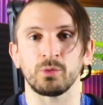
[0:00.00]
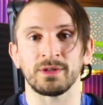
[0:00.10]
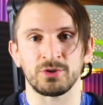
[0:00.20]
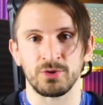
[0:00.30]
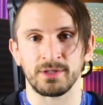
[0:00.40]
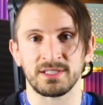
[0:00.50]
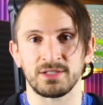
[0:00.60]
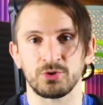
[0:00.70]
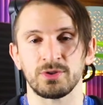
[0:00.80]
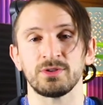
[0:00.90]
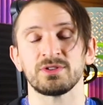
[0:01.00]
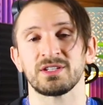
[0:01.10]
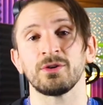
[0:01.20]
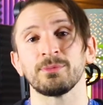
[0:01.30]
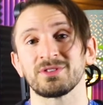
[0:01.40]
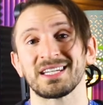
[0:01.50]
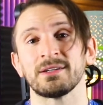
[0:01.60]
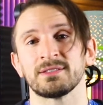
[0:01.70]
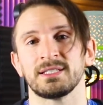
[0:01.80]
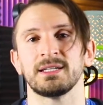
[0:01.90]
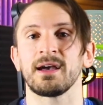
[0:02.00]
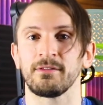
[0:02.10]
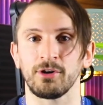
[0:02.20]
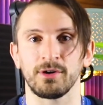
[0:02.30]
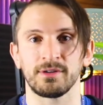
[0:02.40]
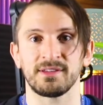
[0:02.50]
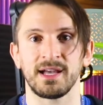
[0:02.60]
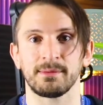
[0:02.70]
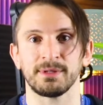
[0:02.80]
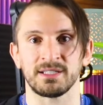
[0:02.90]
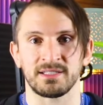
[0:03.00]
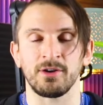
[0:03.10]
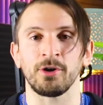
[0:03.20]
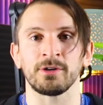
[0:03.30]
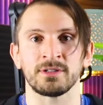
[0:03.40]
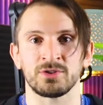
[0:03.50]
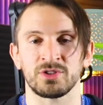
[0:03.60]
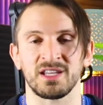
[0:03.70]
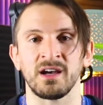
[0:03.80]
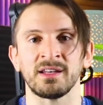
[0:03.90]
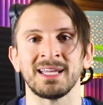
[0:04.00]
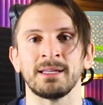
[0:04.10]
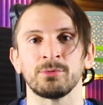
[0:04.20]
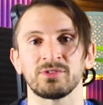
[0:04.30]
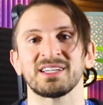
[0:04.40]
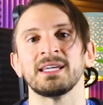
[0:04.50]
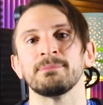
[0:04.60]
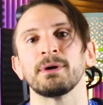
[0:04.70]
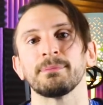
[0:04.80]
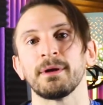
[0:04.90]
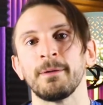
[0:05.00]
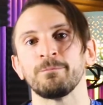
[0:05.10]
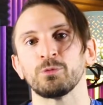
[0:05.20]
When the drug is introduced, you're almost guaranteed to have a heart attack, because the heart is just unable to keep up